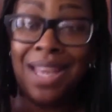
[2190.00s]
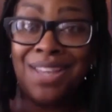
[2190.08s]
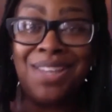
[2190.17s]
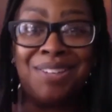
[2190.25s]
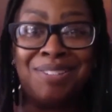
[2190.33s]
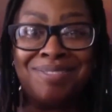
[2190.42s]

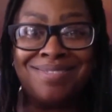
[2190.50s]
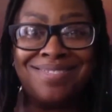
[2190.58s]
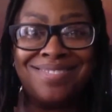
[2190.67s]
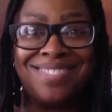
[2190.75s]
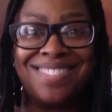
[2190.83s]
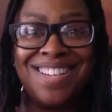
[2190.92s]
thank you.
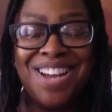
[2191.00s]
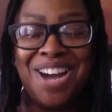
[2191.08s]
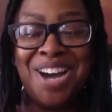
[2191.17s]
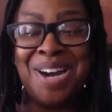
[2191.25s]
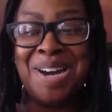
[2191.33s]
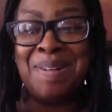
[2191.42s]

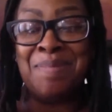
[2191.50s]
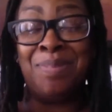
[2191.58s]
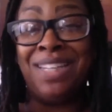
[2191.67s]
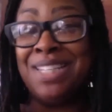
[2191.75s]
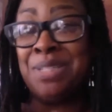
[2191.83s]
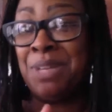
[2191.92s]

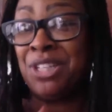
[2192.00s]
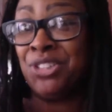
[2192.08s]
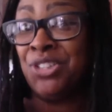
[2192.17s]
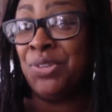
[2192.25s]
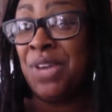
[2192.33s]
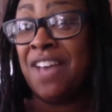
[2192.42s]
Please make
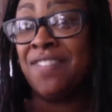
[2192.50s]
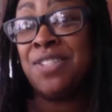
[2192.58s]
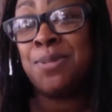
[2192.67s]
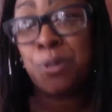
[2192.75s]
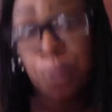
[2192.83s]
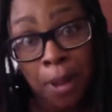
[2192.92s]
sure you have
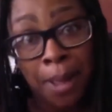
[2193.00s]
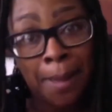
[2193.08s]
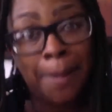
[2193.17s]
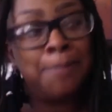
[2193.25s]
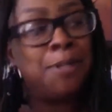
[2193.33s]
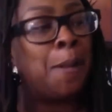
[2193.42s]

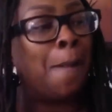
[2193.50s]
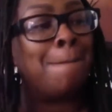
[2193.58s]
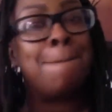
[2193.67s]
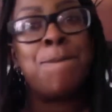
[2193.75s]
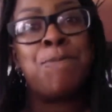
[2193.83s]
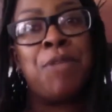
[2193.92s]
subscribed.
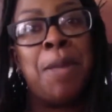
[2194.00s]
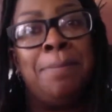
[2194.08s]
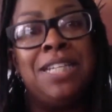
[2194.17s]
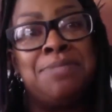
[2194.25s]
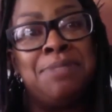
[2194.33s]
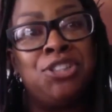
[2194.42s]

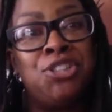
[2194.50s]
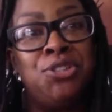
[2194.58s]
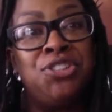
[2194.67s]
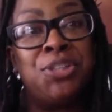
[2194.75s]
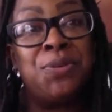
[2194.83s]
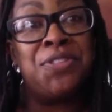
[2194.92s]
Please make
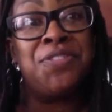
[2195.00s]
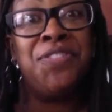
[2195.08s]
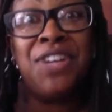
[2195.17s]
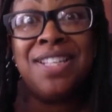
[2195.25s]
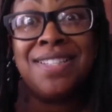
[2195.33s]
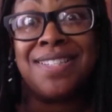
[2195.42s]
sure you share with
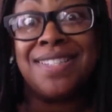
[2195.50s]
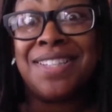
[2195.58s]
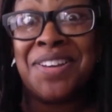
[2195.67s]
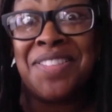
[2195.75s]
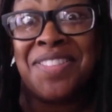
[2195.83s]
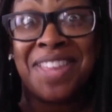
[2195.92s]
friends and
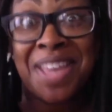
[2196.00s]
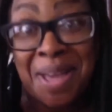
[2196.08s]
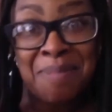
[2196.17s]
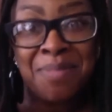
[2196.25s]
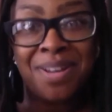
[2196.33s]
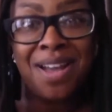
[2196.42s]
tell
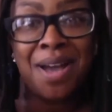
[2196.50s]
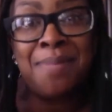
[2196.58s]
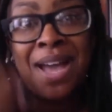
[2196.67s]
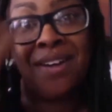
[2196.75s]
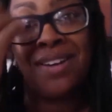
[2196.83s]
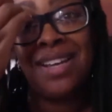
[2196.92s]
them
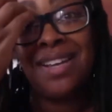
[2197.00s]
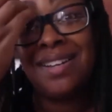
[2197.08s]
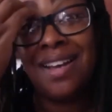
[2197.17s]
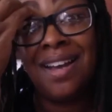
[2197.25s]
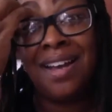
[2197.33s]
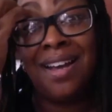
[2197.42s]
about
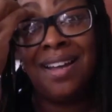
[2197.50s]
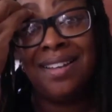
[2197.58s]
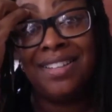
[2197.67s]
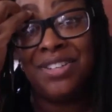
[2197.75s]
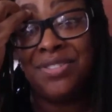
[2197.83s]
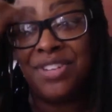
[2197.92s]
it.
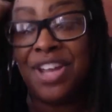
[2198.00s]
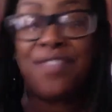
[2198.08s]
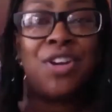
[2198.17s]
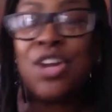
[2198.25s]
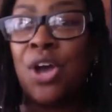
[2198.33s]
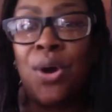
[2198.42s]
You
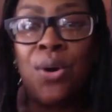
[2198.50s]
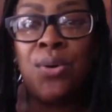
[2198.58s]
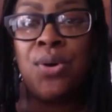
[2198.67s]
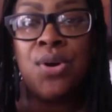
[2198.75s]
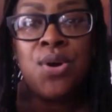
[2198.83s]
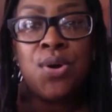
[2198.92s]
never
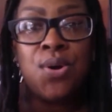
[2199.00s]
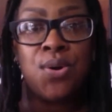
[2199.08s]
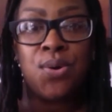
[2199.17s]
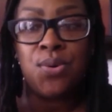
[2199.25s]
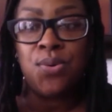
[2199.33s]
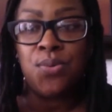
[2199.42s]
know
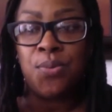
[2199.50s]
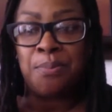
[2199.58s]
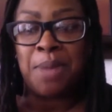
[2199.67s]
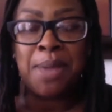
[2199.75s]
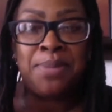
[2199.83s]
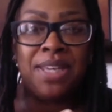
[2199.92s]

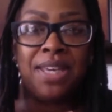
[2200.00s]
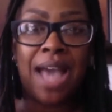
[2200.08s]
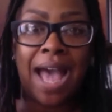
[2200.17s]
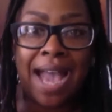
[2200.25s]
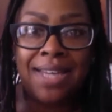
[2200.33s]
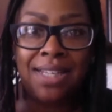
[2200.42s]
who might
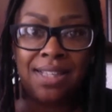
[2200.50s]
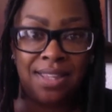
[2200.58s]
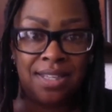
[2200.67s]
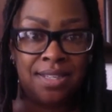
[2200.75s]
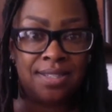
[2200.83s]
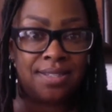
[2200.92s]
be
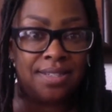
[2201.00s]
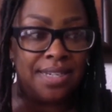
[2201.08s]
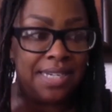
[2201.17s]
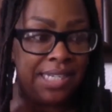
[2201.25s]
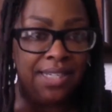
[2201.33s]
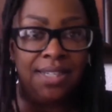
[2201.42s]
hiding this
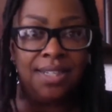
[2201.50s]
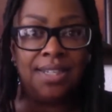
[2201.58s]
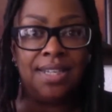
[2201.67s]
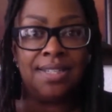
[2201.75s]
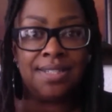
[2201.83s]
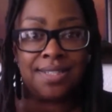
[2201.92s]

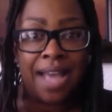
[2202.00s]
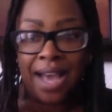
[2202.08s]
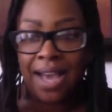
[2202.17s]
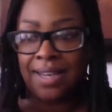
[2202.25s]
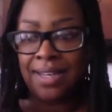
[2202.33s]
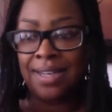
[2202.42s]
need
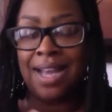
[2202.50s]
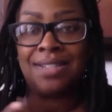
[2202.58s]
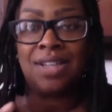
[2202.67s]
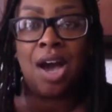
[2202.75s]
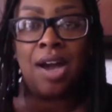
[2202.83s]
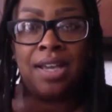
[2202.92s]
inside and
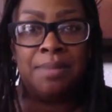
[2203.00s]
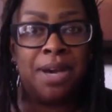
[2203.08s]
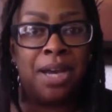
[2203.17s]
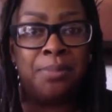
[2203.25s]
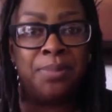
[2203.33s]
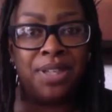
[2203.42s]
not talking
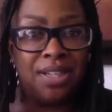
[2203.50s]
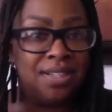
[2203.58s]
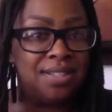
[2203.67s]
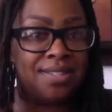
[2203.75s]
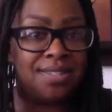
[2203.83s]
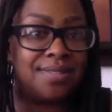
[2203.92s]
about it
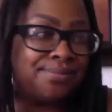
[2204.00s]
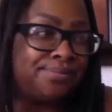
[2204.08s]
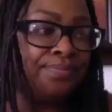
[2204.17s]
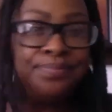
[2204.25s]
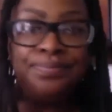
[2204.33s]
because